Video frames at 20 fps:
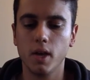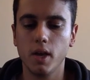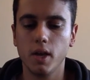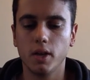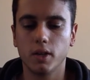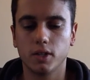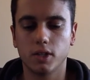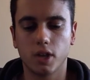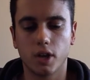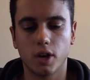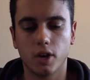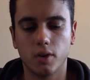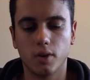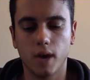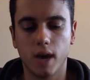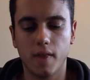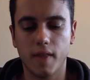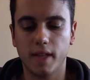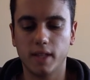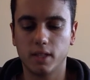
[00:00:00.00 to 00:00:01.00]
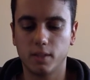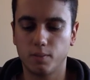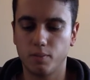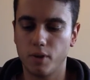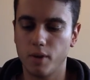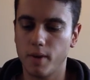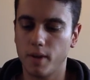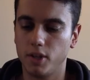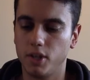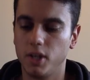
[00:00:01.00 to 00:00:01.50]
So that's
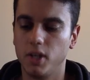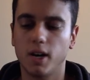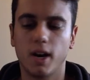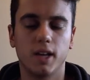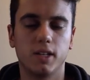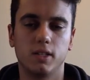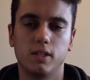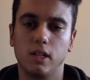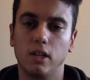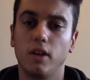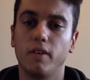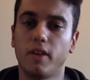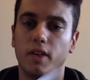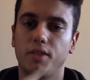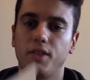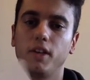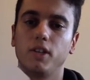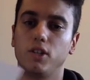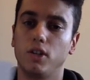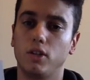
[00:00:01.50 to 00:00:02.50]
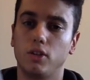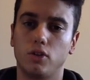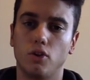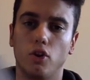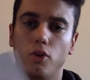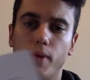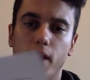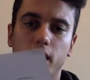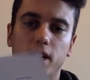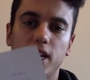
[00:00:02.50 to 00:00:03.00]
pretty much it, guys. There's a lot of other things you can
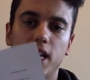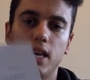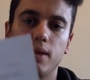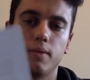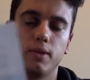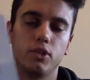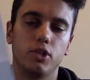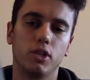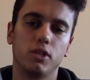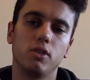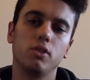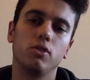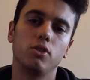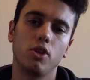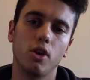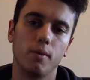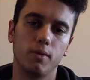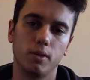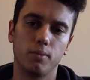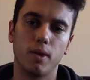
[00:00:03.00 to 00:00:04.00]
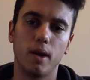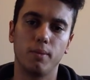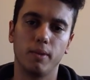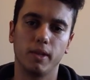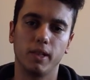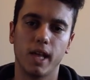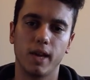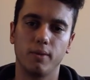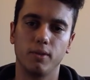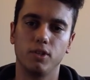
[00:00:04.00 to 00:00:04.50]
talk about in here, but just in terms of
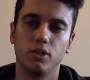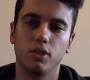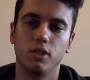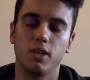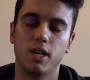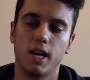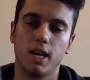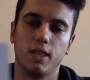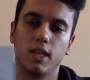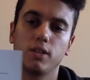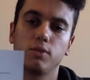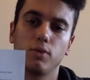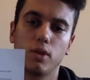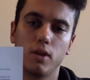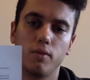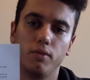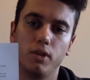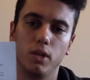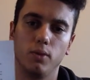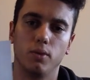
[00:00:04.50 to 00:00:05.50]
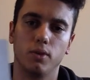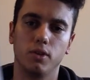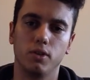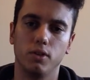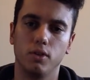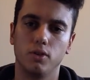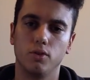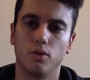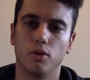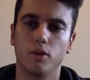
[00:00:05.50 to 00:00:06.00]
public language today, that's what I really wanted
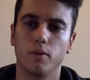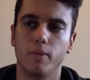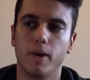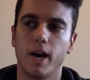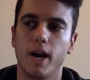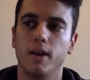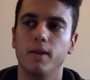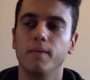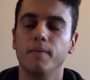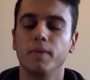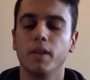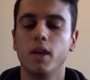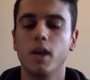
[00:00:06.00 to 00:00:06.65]
to talk about.